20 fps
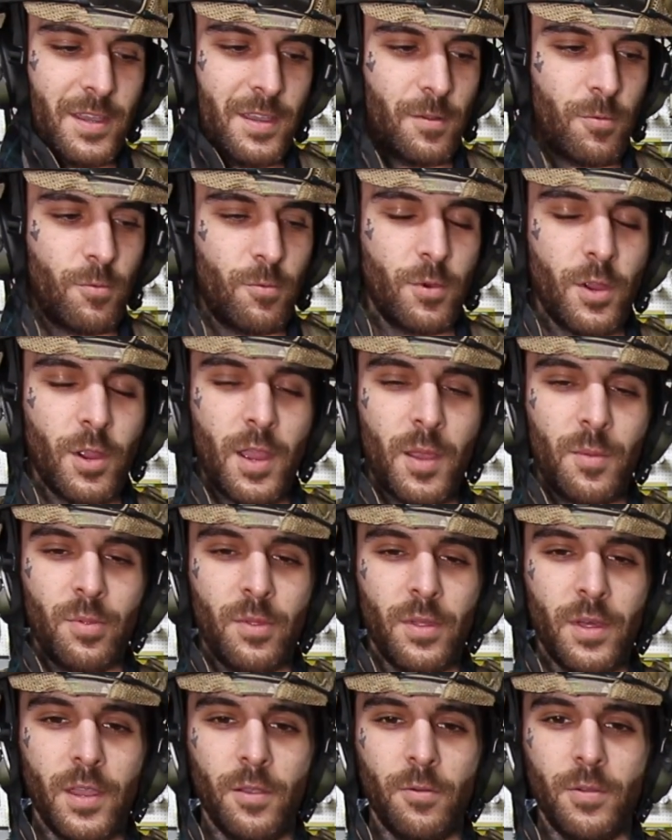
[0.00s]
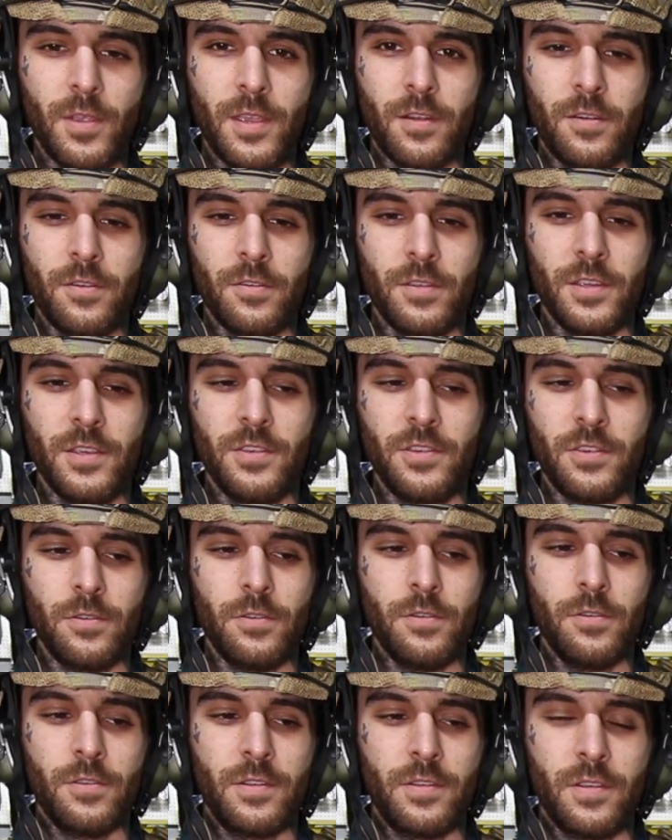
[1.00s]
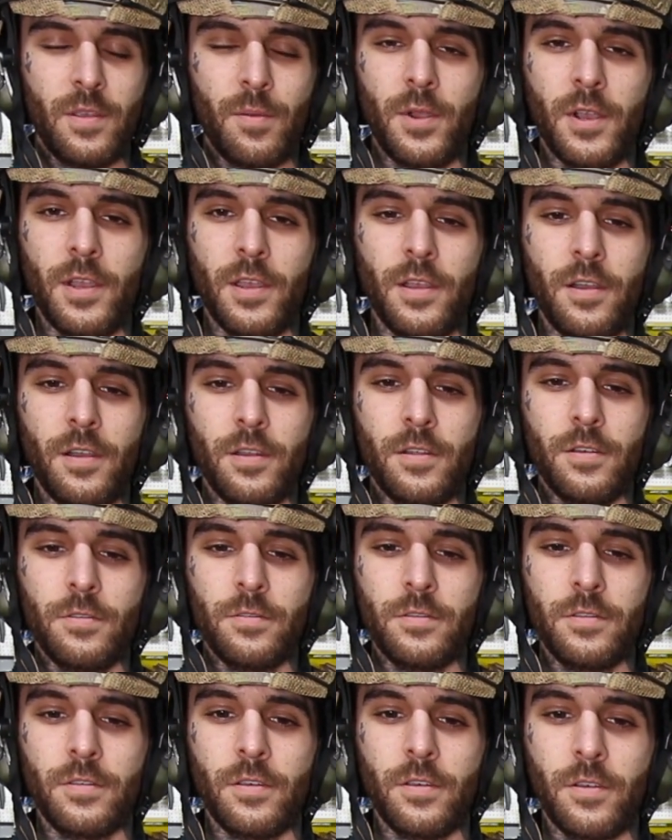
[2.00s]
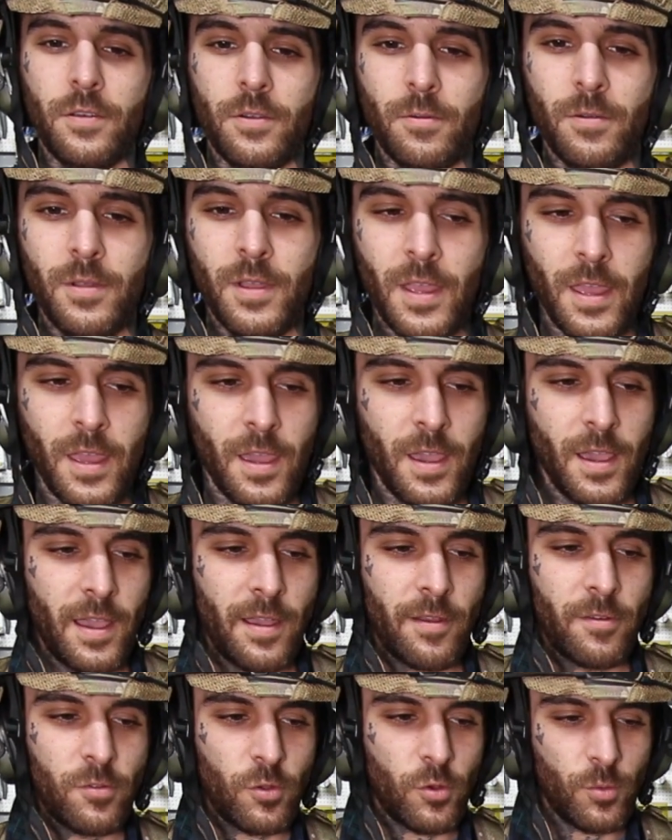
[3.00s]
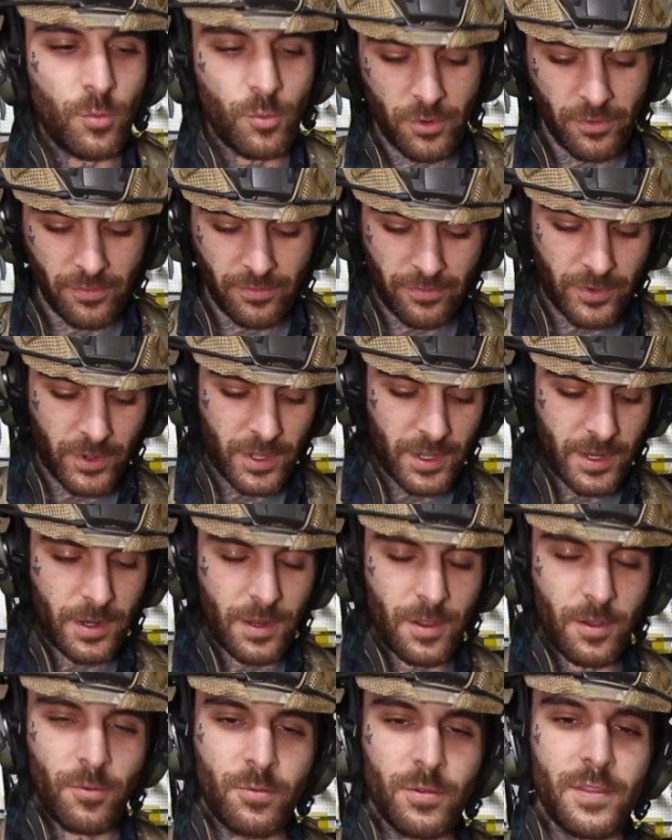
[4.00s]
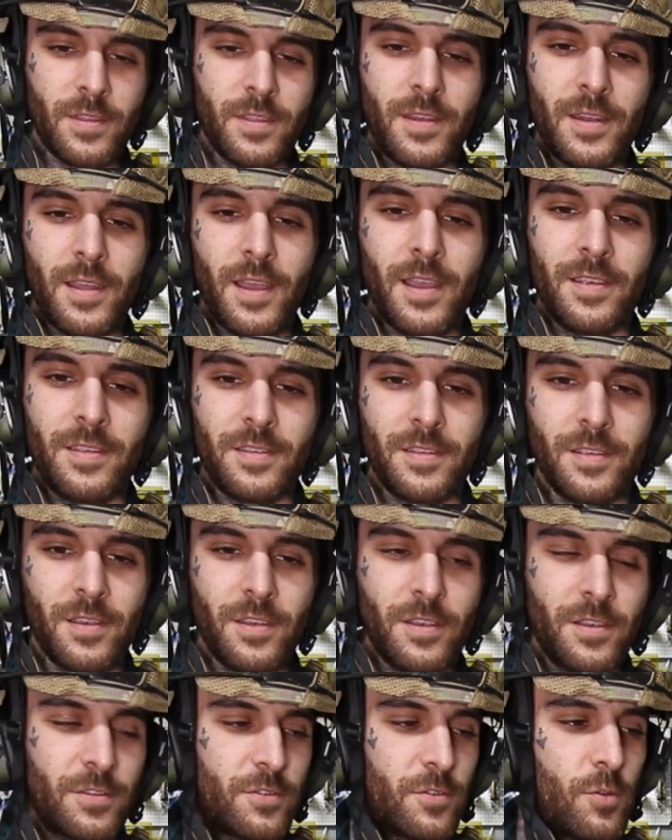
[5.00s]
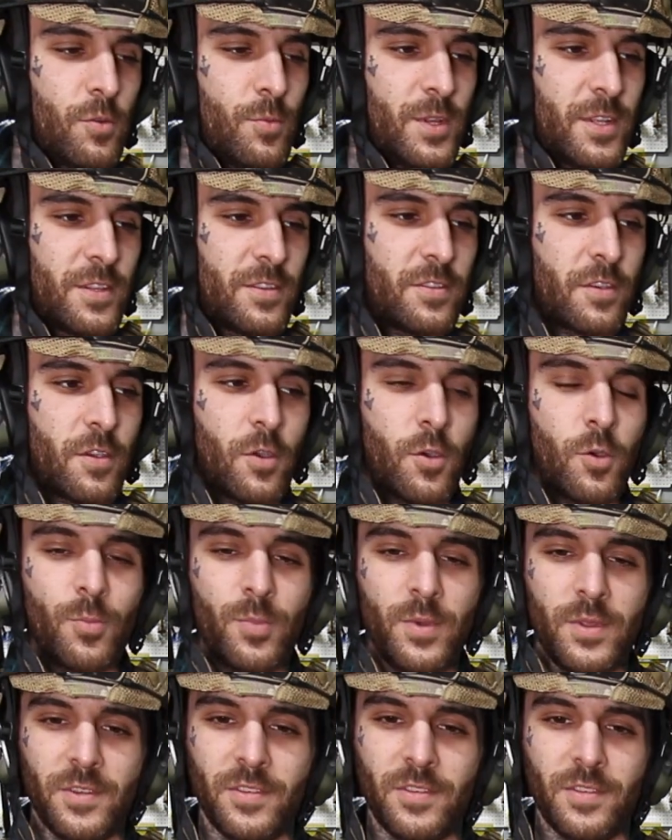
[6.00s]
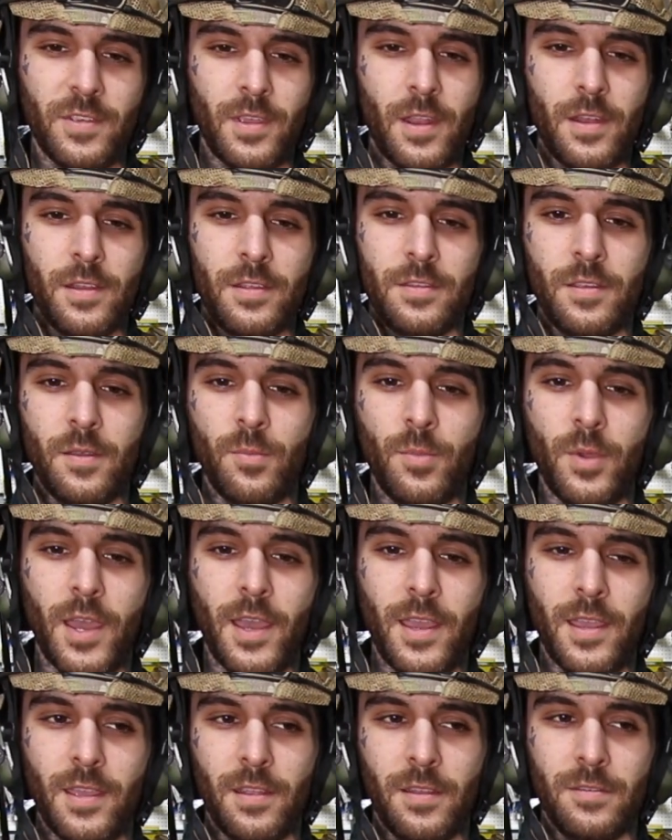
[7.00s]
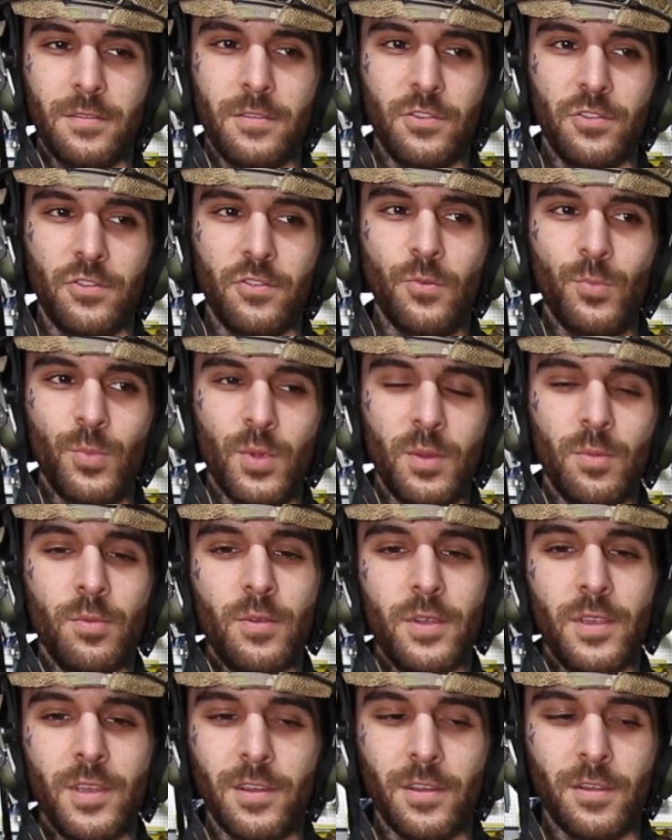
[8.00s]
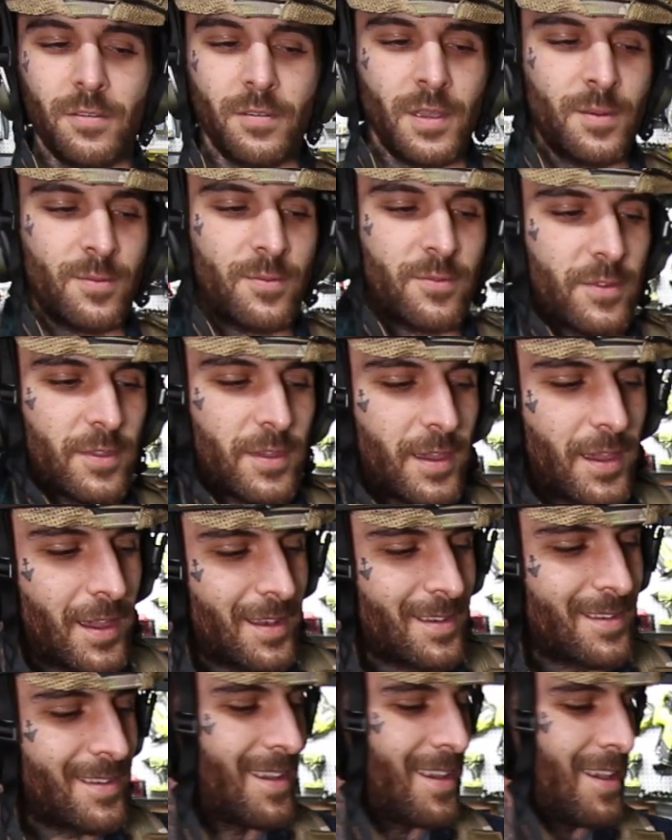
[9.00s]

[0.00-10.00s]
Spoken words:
Where I play, we can only shoot semi-auto, so I have a little more fun with the nice zoom-in scope and just kind of sit back and shoot people, you know, aim for the head.